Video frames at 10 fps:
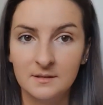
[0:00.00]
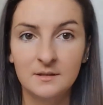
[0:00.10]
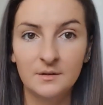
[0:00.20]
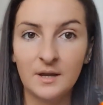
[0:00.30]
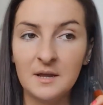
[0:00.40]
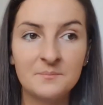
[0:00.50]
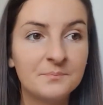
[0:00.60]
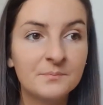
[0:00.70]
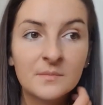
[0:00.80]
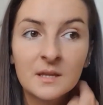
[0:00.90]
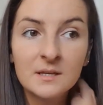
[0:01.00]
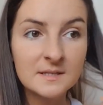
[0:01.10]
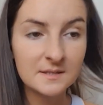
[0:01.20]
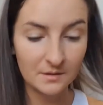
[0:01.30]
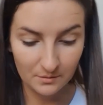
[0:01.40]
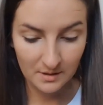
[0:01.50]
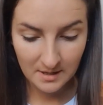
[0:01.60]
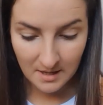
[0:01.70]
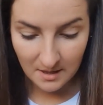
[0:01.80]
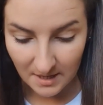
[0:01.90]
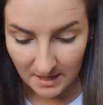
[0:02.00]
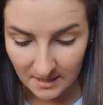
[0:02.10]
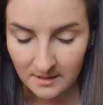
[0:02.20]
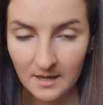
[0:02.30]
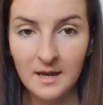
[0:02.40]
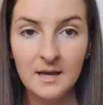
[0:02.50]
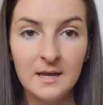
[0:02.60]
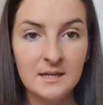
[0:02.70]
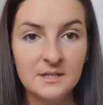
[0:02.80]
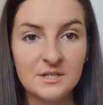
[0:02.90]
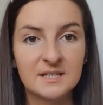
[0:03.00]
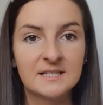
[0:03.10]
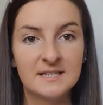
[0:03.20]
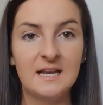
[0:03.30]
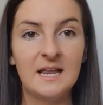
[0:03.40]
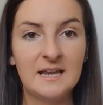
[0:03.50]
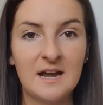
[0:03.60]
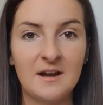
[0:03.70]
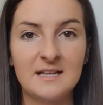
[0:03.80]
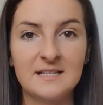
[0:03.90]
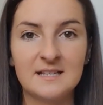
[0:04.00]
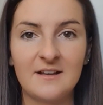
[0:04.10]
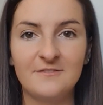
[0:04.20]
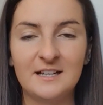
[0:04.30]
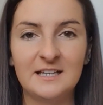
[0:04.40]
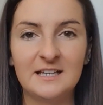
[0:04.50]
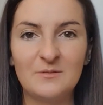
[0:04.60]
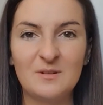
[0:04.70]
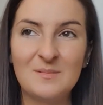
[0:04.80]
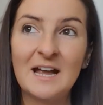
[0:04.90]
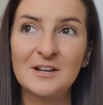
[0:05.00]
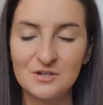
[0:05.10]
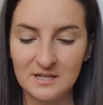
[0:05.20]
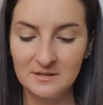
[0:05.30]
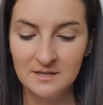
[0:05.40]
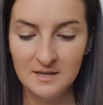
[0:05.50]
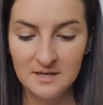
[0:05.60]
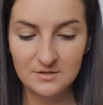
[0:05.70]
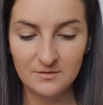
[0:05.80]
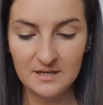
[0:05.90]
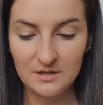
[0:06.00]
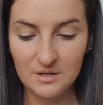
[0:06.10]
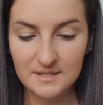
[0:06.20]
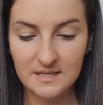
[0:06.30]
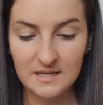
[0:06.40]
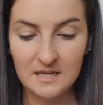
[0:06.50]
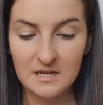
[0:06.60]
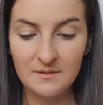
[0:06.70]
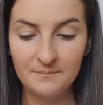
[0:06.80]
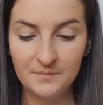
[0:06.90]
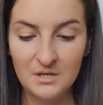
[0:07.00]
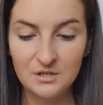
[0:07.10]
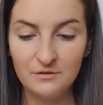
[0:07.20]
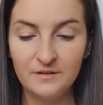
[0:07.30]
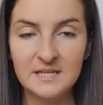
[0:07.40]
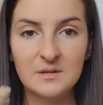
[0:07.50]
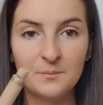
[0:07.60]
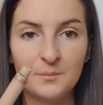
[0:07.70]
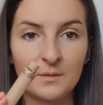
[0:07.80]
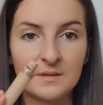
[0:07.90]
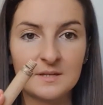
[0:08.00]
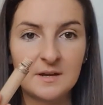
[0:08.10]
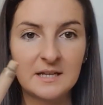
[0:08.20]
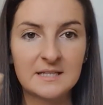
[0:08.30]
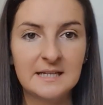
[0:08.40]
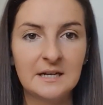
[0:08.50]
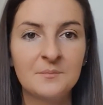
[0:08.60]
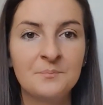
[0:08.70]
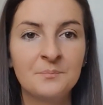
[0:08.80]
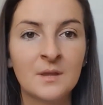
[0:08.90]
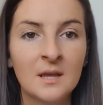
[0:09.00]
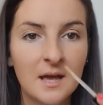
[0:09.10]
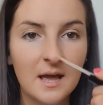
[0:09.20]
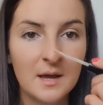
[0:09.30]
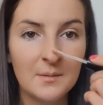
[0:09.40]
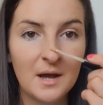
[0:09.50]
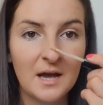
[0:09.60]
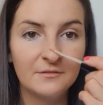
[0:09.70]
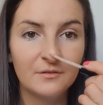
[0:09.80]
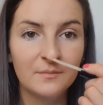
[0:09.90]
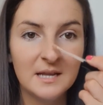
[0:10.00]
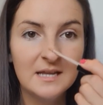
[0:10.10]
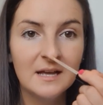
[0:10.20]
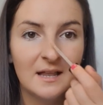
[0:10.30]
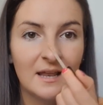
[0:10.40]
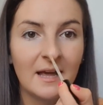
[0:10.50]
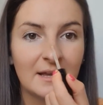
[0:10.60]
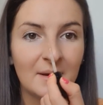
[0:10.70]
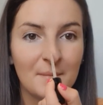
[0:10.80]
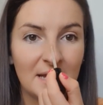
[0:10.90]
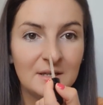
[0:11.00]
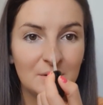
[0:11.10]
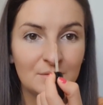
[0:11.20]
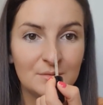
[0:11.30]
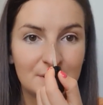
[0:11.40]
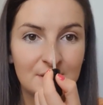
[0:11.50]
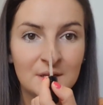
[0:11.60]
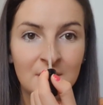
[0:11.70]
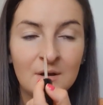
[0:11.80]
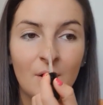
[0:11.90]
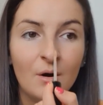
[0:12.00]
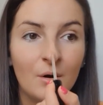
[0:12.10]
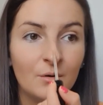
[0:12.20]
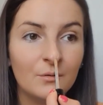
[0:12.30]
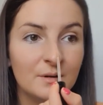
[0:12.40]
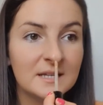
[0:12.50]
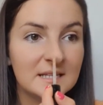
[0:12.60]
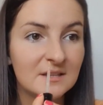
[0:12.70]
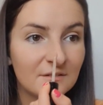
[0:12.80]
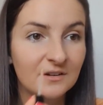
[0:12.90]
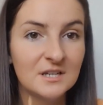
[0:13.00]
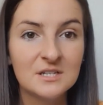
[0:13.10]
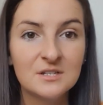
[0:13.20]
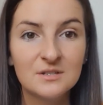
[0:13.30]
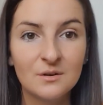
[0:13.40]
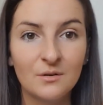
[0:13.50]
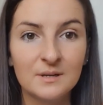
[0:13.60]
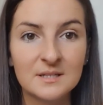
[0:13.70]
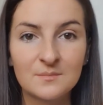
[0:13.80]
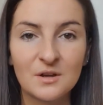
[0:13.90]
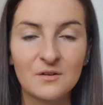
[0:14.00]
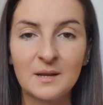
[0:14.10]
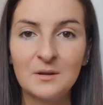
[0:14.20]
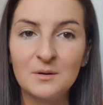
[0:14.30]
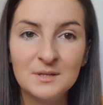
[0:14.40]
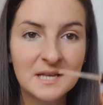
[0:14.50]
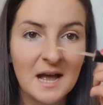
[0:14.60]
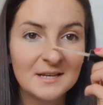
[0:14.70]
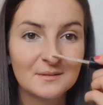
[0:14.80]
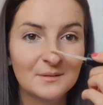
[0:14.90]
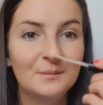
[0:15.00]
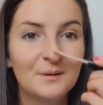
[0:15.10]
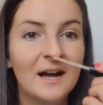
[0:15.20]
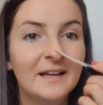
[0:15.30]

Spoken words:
Okay, so then I just conceal any areas that I feel need a wee bit extra. So I use the Too Faced Born This Way concealer. And for me, like my nose always, the foundation just always comes off my nose. I don't know why.